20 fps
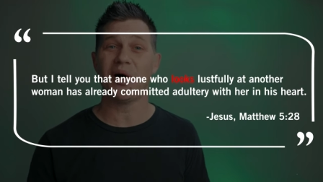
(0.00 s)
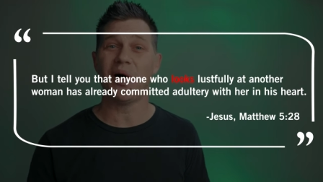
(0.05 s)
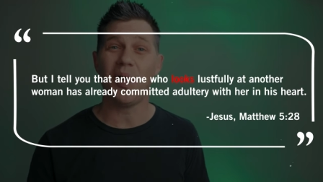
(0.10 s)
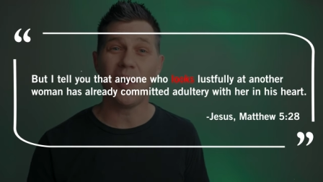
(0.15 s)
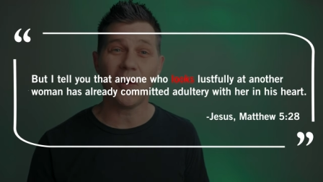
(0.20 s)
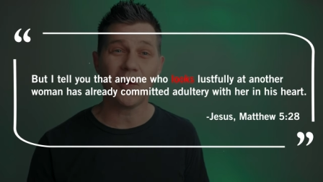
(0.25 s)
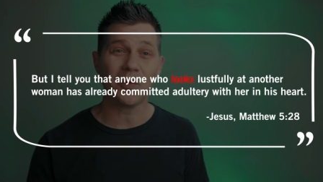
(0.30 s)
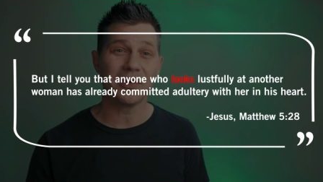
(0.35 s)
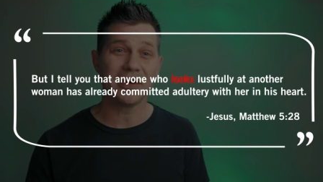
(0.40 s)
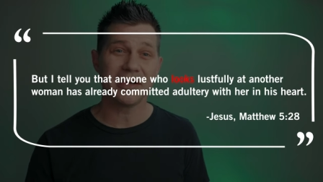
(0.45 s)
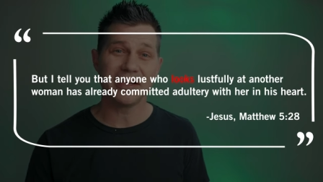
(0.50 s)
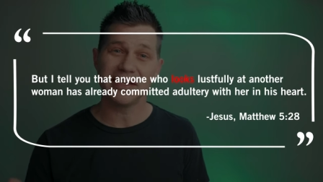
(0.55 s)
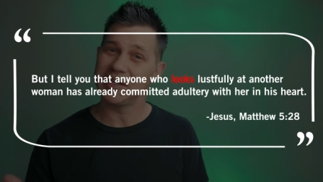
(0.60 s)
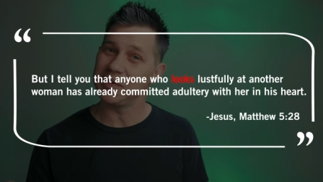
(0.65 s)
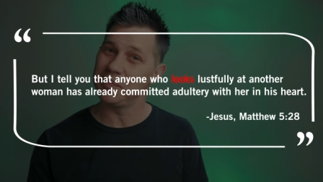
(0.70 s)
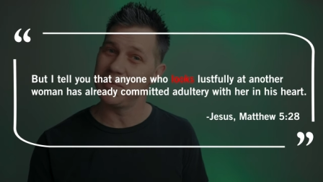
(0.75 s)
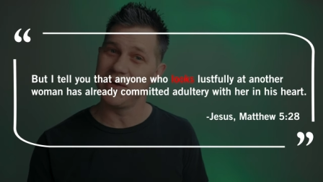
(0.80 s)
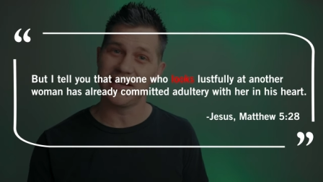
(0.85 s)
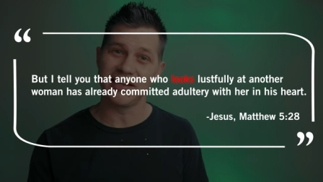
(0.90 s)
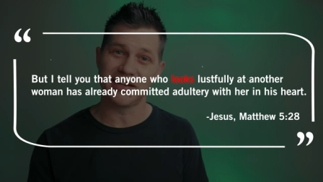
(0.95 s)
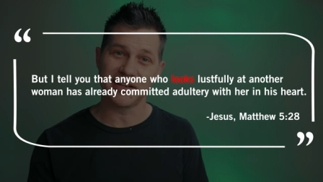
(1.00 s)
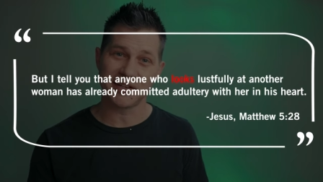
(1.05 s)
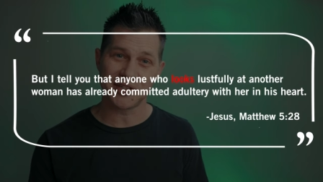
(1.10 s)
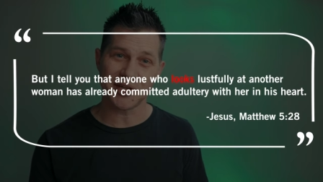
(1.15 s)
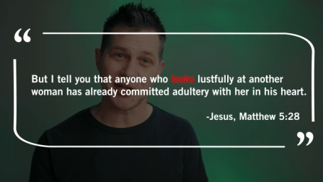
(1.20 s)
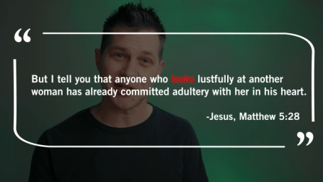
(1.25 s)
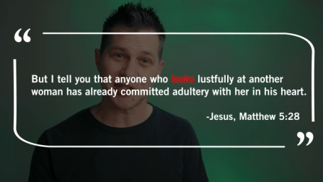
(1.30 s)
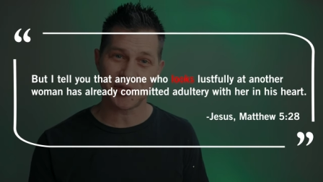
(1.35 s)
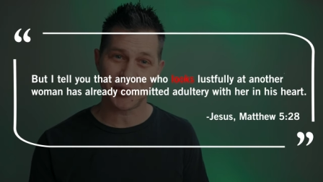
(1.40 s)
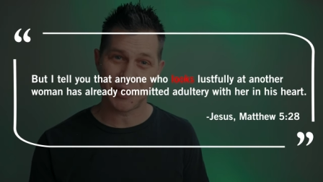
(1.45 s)
already committed
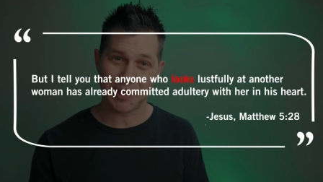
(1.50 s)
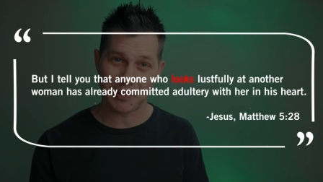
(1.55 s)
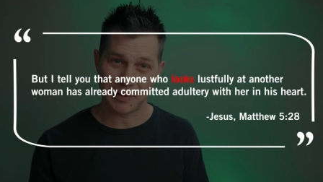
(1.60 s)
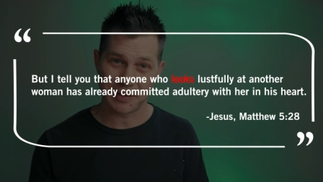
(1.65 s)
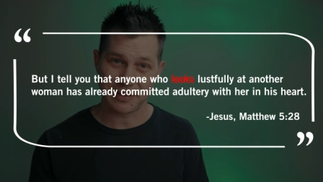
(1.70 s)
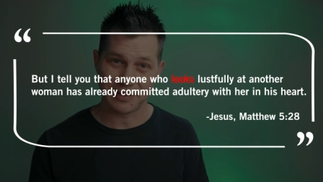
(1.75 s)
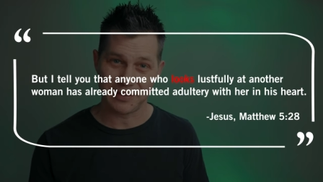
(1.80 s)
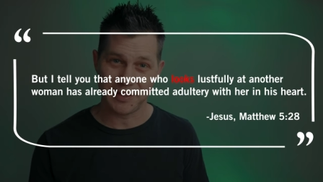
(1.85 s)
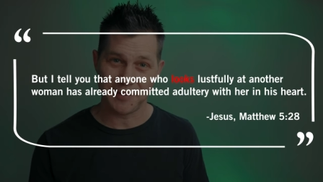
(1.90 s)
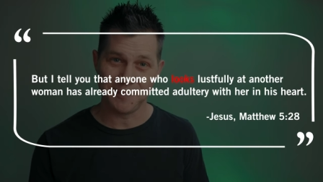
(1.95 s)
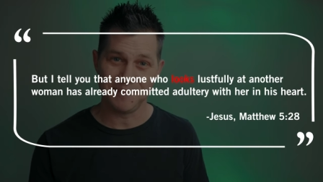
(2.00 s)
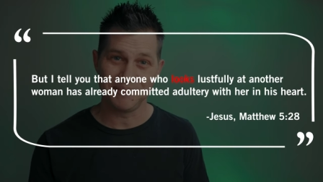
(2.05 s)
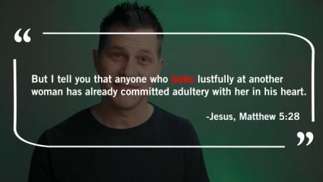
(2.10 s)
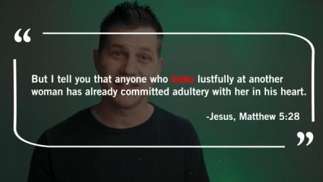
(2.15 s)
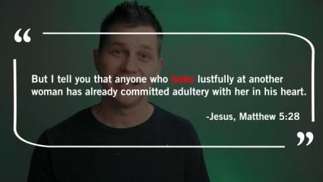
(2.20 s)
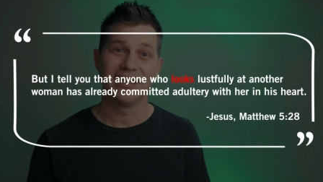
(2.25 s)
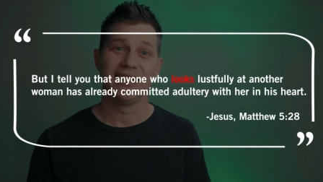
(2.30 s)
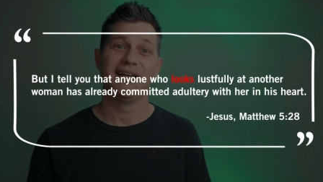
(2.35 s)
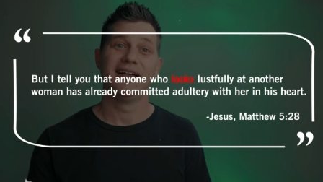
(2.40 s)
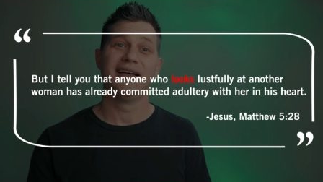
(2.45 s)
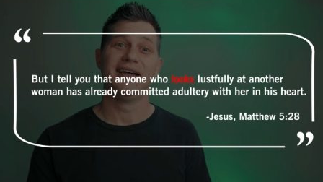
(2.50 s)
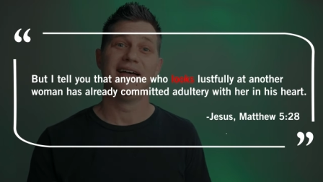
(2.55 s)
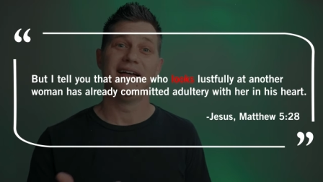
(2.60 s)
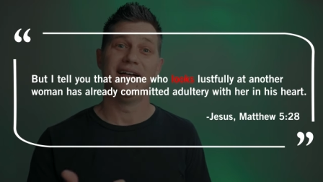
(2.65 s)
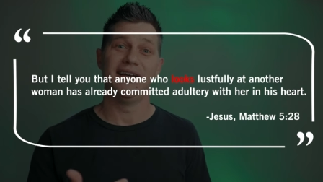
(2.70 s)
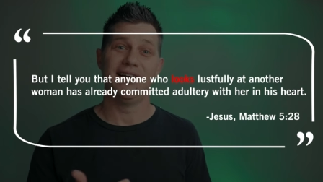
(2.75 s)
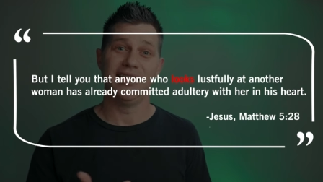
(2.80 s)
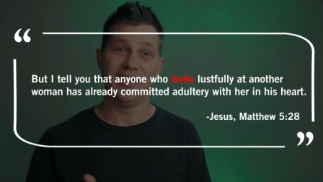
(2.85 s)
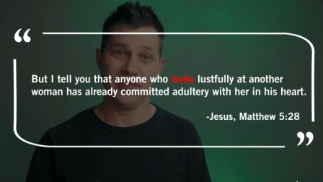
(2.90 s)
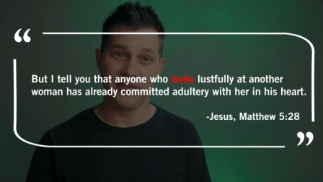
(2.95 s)
adultery with them
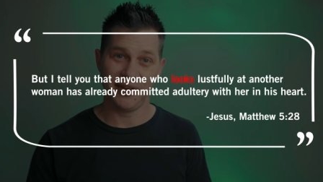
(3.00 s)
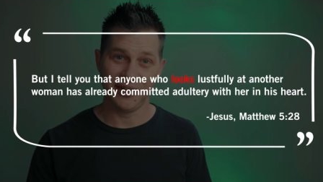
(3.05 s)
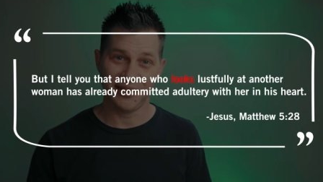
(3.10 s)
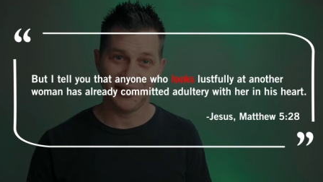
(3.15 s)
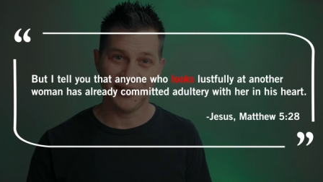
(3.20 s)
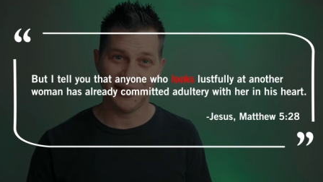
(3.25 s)
in their